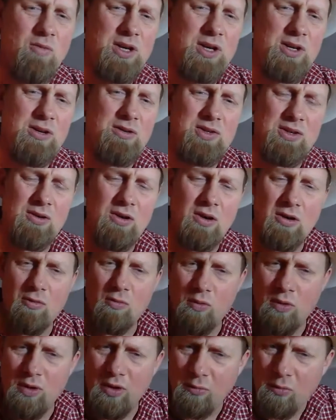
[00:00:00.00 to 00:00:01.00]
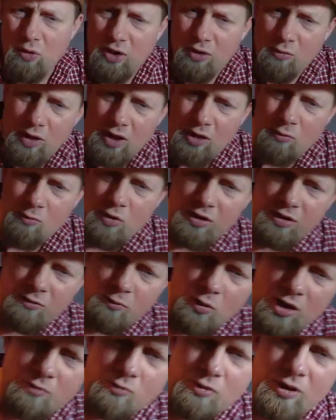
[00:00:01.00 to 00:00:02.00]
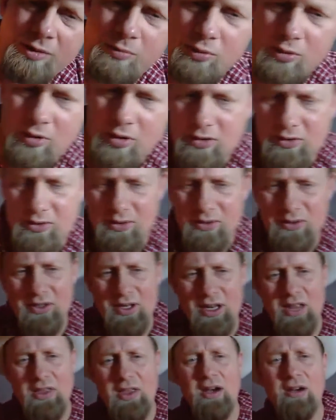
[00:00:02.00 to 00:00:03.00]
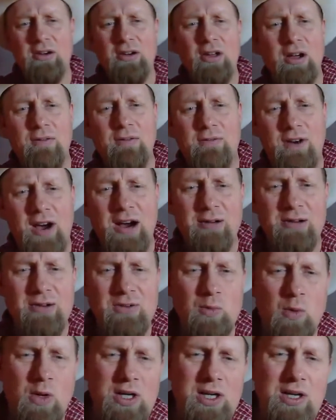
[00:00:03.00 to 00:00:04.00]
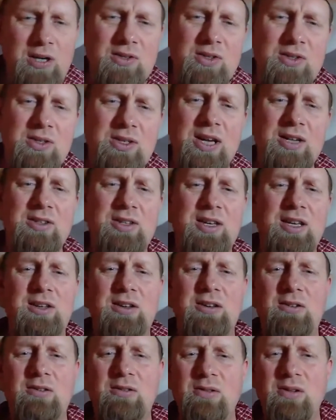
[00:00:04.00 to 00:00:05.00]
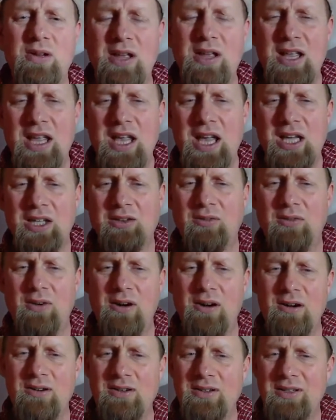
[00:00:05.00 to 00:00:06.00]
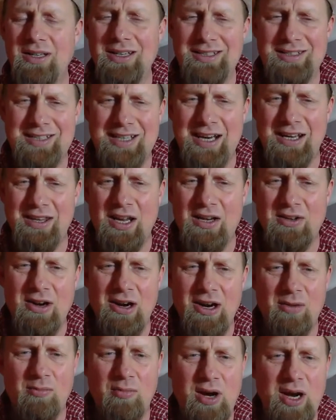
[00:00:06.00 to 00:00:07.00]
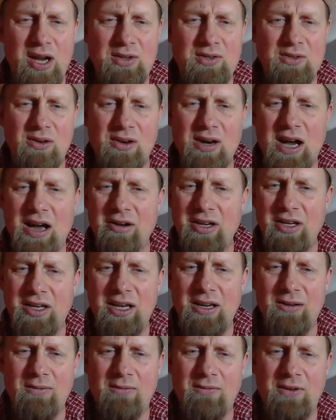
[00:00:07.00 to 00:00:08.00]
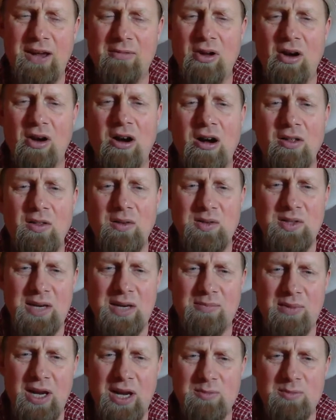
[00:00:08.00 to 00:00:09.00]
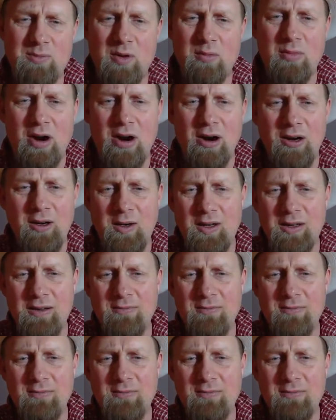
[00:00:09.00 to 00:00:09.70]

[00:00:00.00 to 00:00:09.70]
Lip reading: do you see, or when you're working one-on-one with producers that are young farmers, what do you suggest they do as far as setting that target price, or how do you get the family all on the same page about marketing?